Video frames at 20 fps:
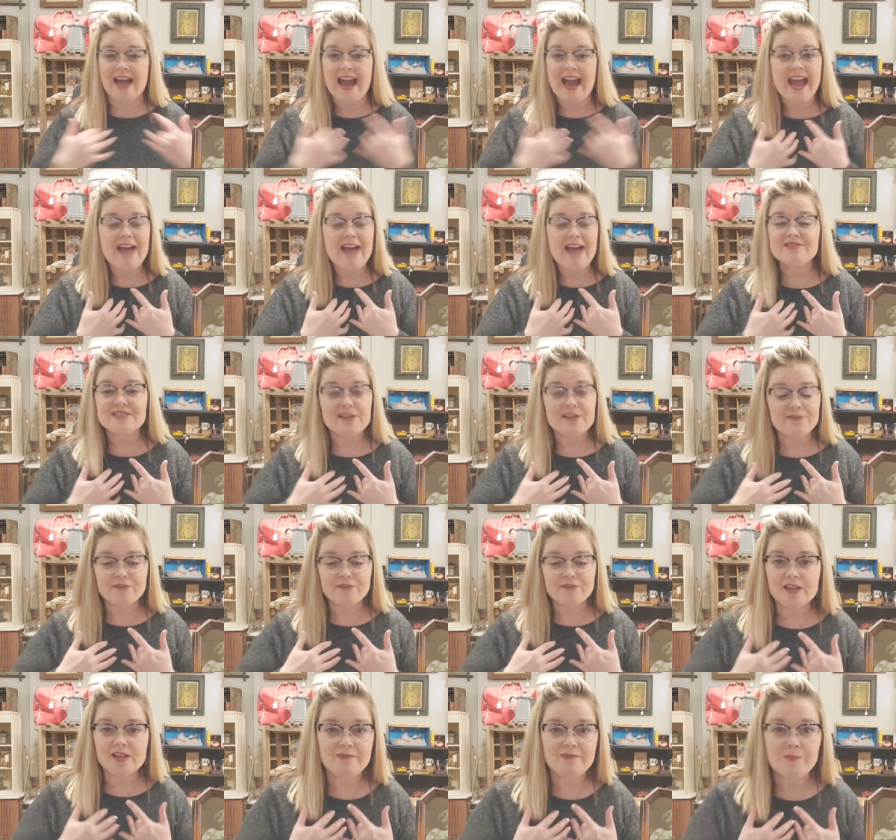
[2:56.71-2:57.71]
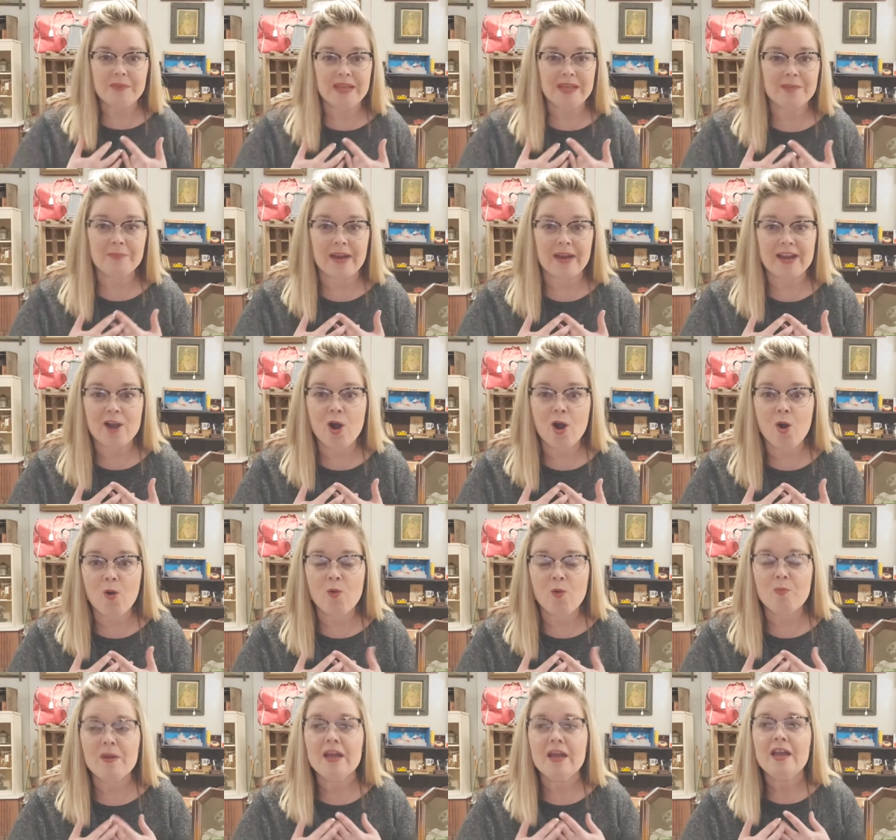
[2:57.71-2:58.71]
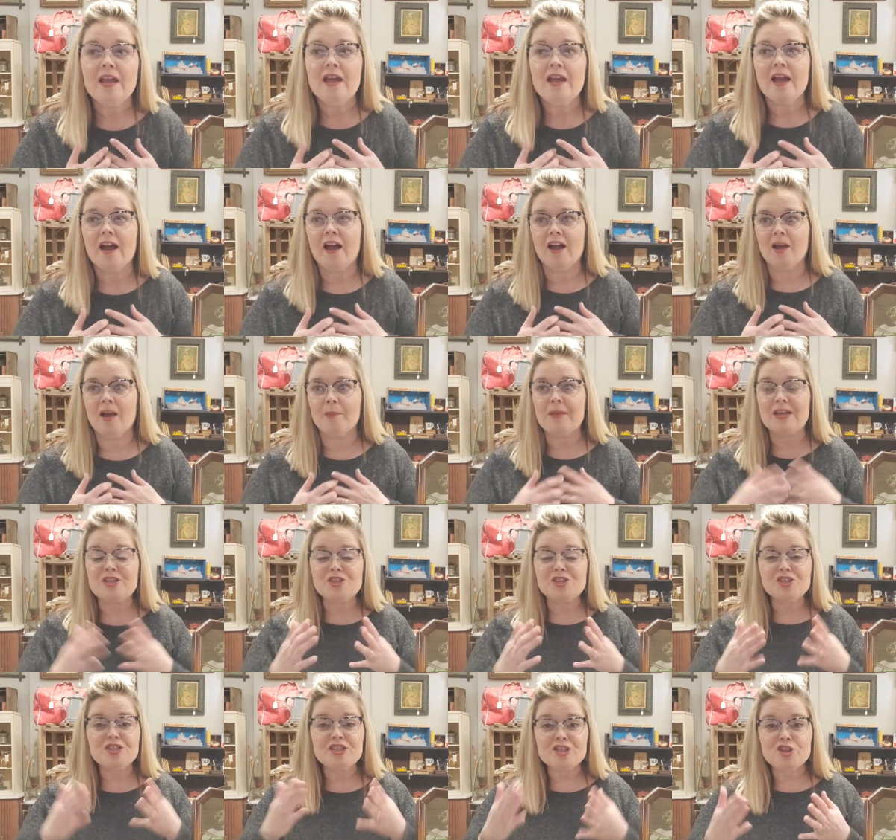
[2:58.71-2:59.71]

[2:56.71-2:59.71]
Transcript: I have several of them in my home. Um, and she's